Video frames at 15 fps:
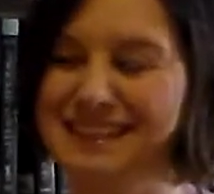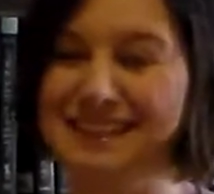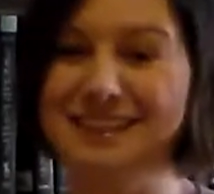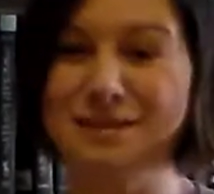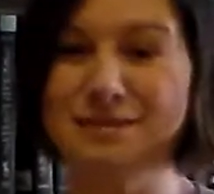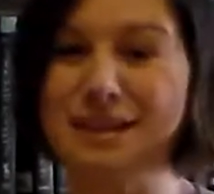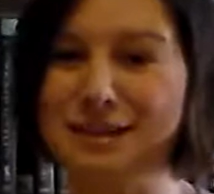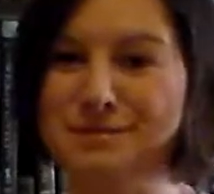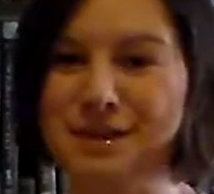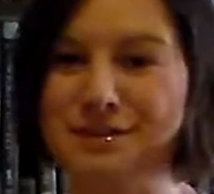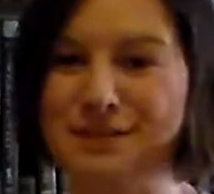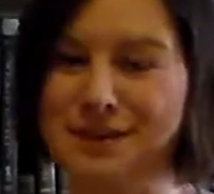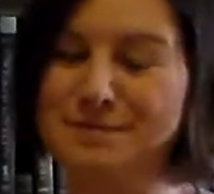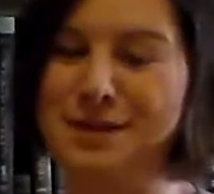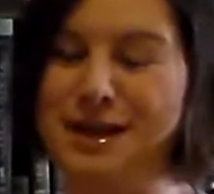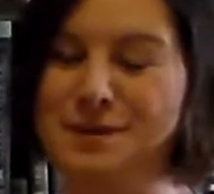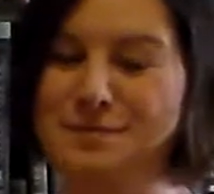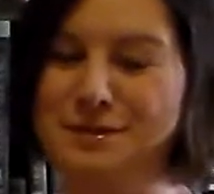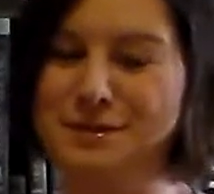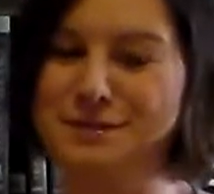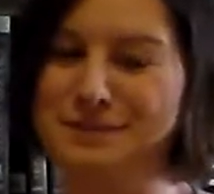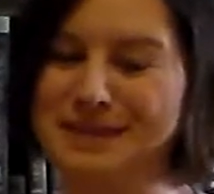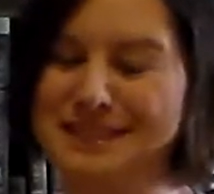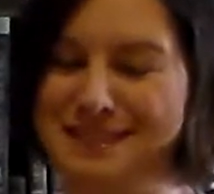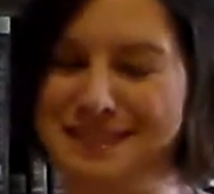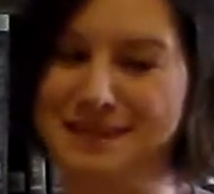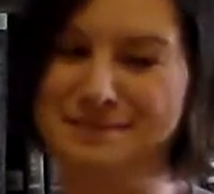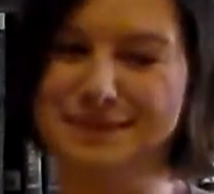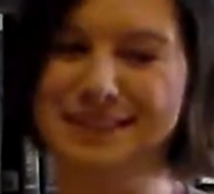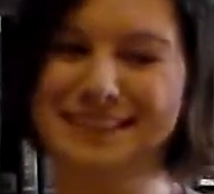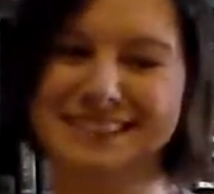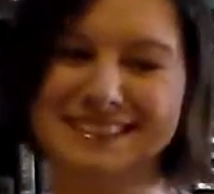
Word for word: I'm getting my vampire books mixed up.